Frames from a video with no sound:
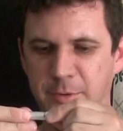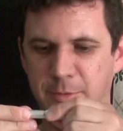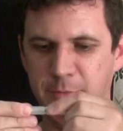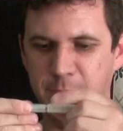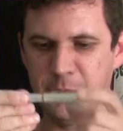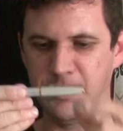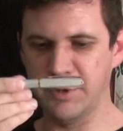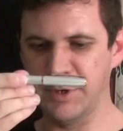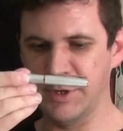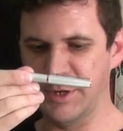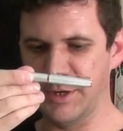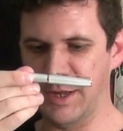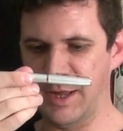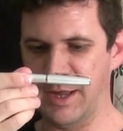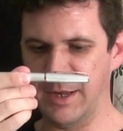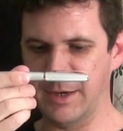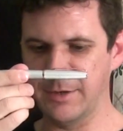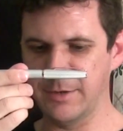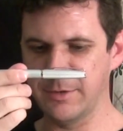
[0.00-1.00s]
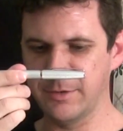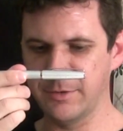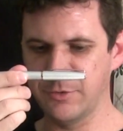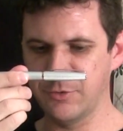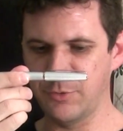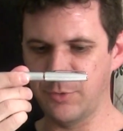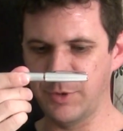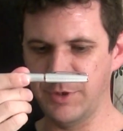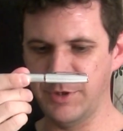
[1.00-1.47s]
we're looking at
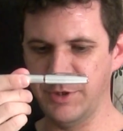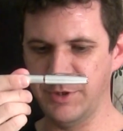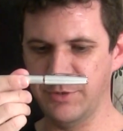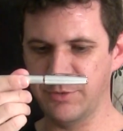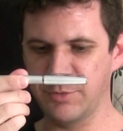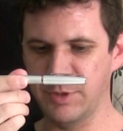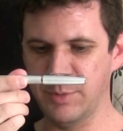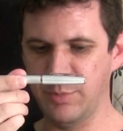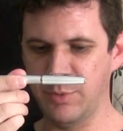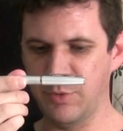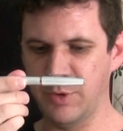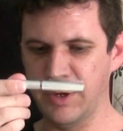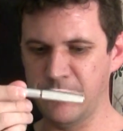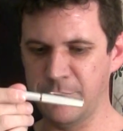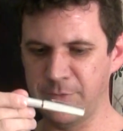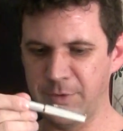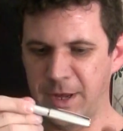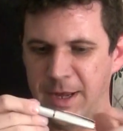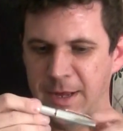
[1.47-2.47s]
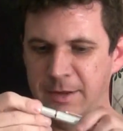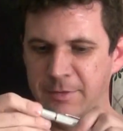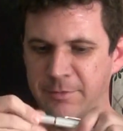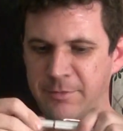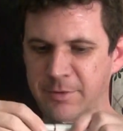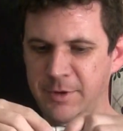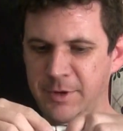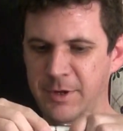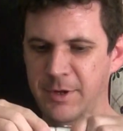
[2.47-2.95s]
23.5.
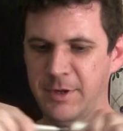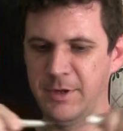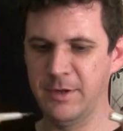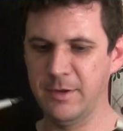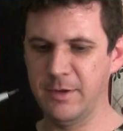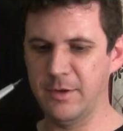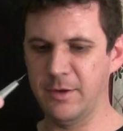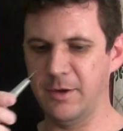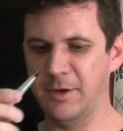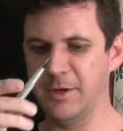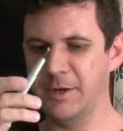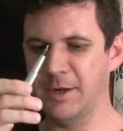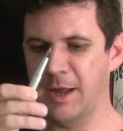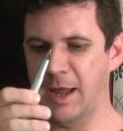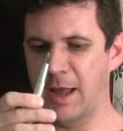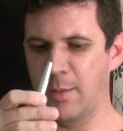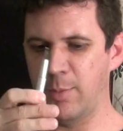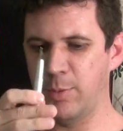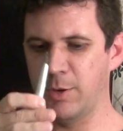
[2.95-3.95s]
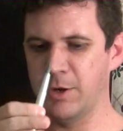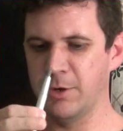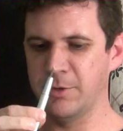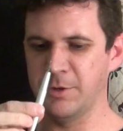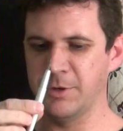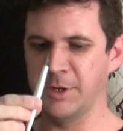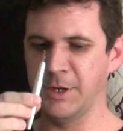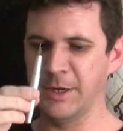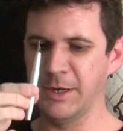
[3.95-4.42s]
Uncapped, we are
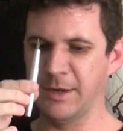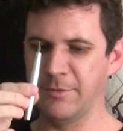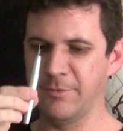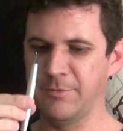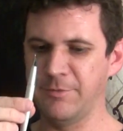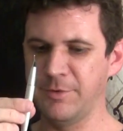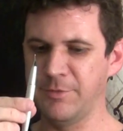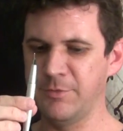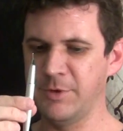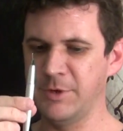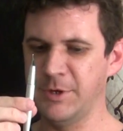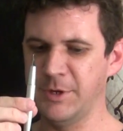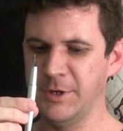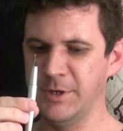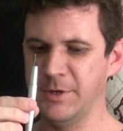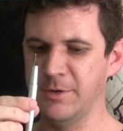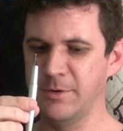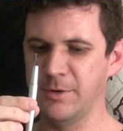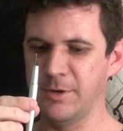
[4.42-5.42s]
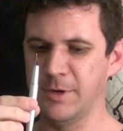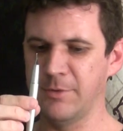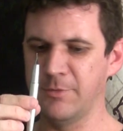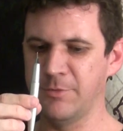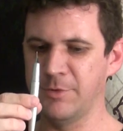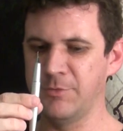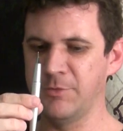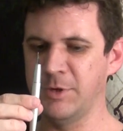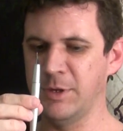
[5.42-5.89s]
looking at
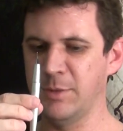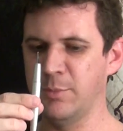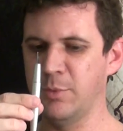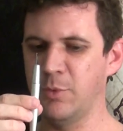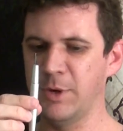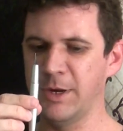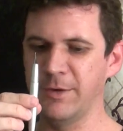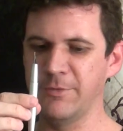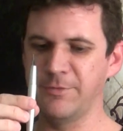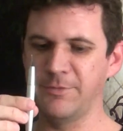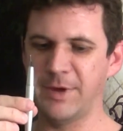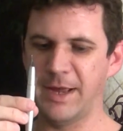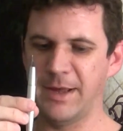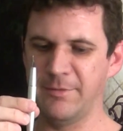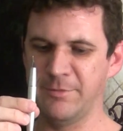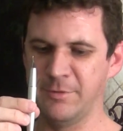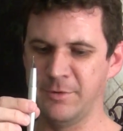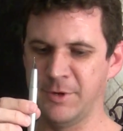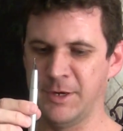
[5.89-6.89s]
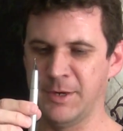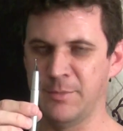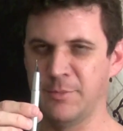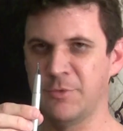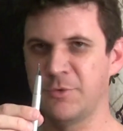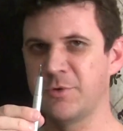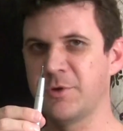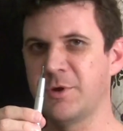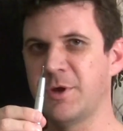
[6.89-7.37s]
15.5
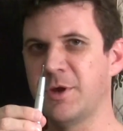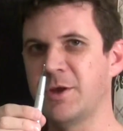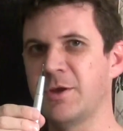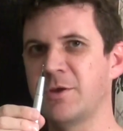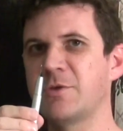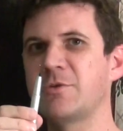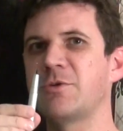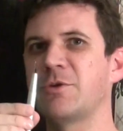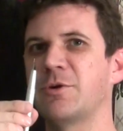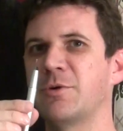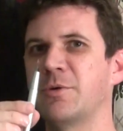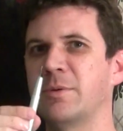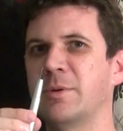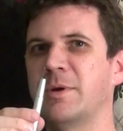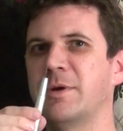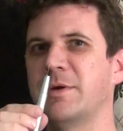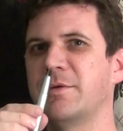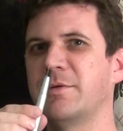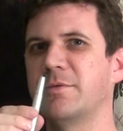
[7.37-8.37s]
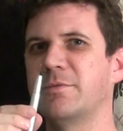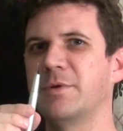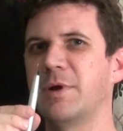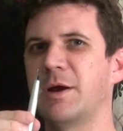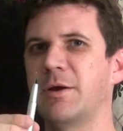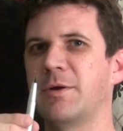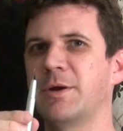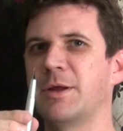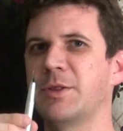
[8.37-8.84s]
grams. So
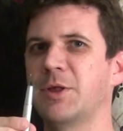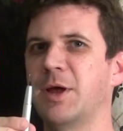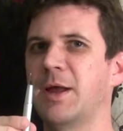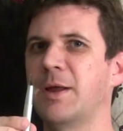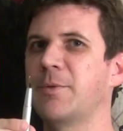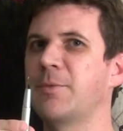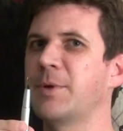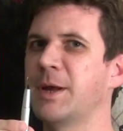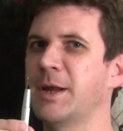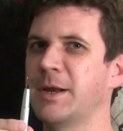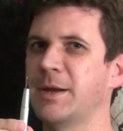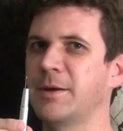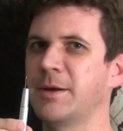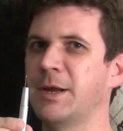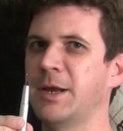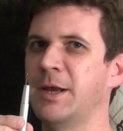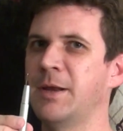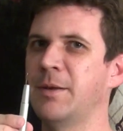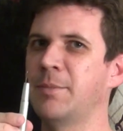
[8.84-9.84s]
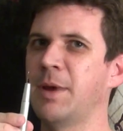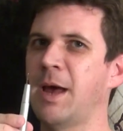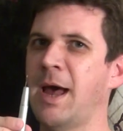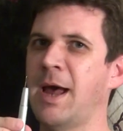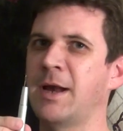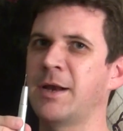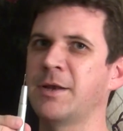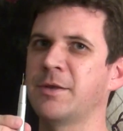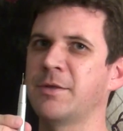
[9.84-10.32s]
very lightweight, getting
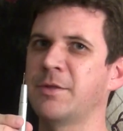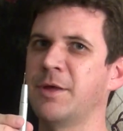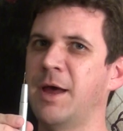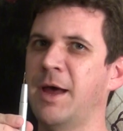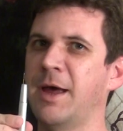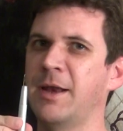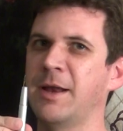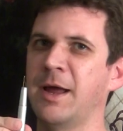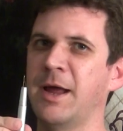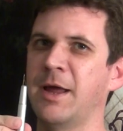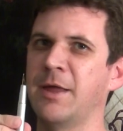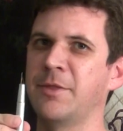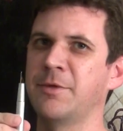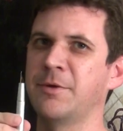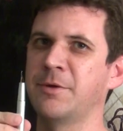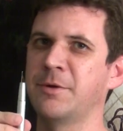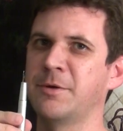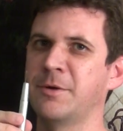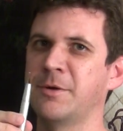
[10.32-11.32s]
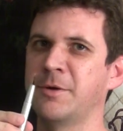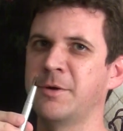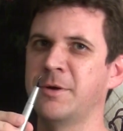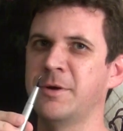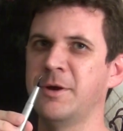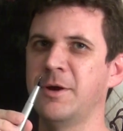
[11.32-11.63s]
back to that either